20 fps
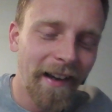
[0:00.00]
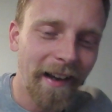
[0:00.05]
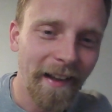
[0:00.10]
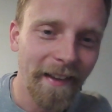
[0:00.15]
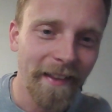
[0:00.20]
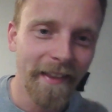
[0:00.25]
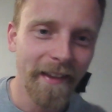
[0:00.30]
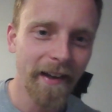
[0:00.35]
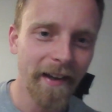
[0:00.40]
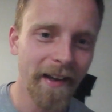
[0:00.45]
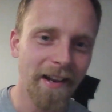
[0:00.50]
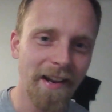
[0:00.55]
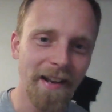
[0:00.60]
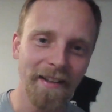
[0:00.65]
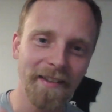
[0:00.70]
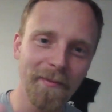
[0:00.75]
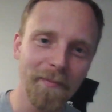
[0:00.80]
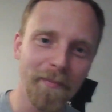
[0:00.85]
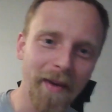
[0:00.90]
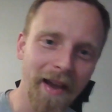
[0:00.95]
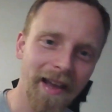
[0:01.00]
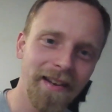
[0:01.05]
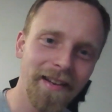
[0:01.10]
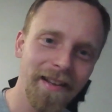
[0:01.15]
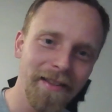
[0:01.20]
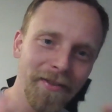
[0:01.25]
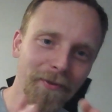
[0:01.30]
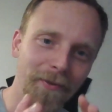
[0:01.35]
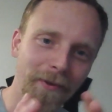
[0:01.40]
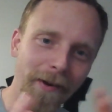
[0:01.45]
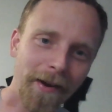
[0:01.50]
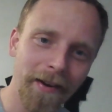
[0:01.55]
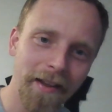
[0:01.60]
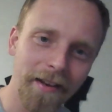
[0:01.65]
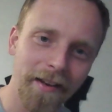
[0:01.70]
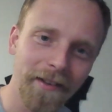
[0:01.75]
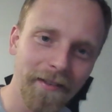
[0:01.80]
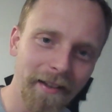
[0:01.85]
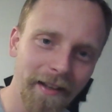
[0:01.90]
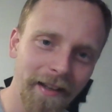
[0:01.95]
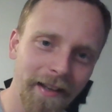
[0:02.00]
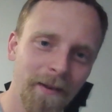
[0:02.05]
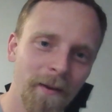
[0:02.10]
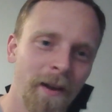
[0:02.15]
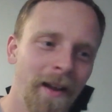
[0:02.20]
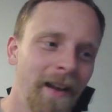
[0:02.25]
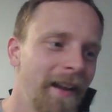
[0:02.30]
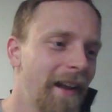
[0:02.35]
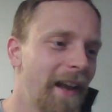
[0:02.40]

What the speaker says: and then expanding throughout Italy